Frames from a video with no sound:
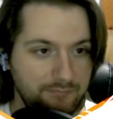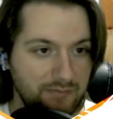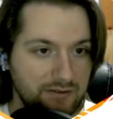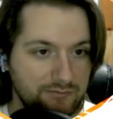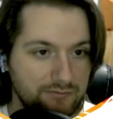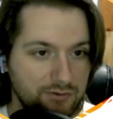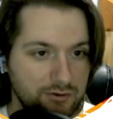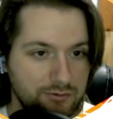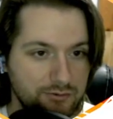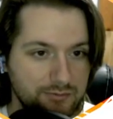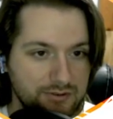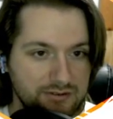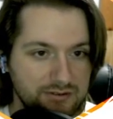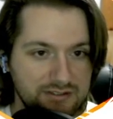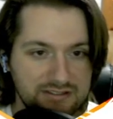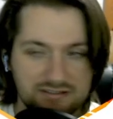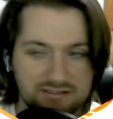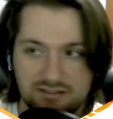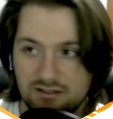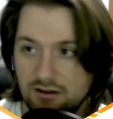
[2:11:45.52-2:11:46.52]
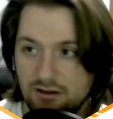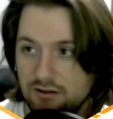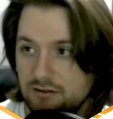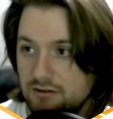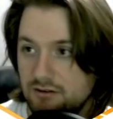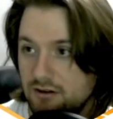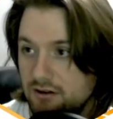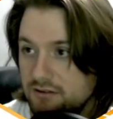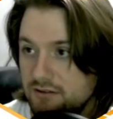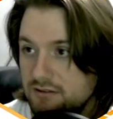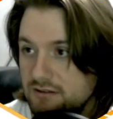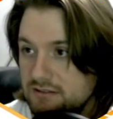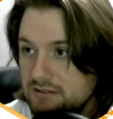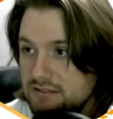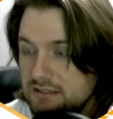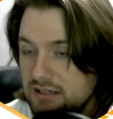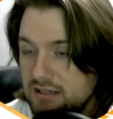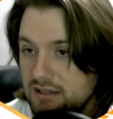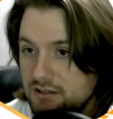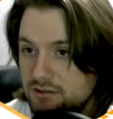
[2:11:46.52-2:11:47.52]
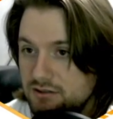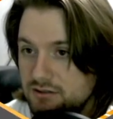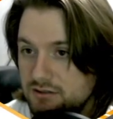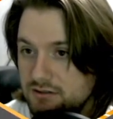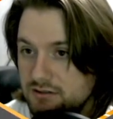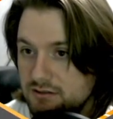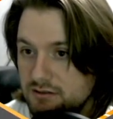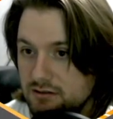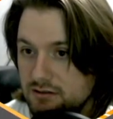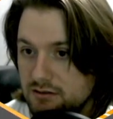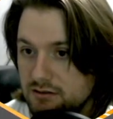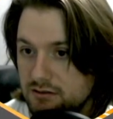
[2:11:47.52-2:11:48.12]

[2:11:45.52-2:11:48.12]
Vulnerabilities and other authentication.